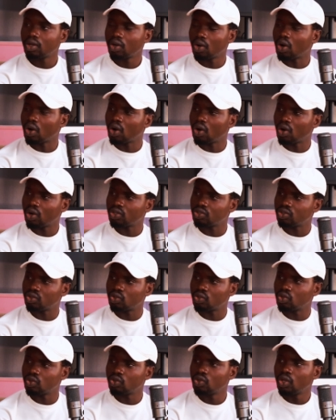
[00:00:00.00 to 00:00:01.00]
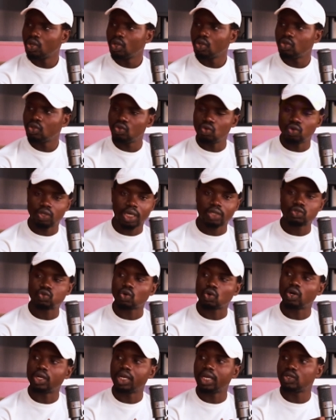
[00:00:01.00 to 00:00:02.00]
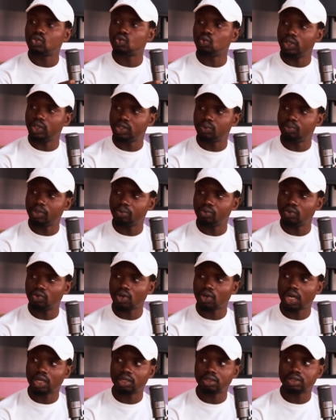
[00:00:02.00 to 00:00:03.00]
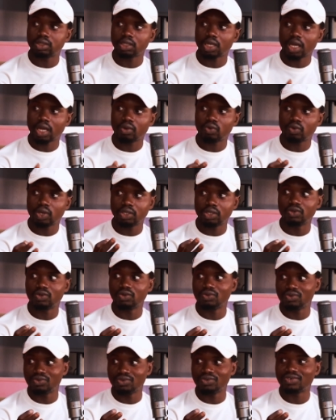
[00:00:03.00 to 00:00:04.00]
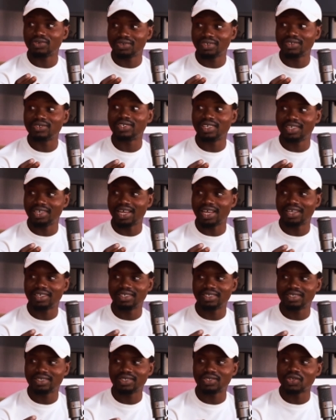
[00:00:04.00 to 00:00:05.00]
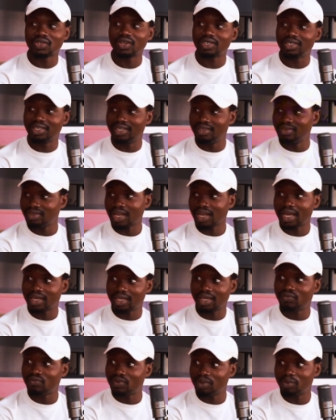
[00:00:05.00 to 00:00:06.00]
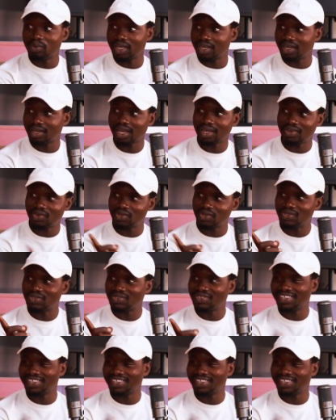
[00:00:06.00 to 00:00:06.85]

or, you know, you get to connect with people. And when you did like this, it's not like a female. I know.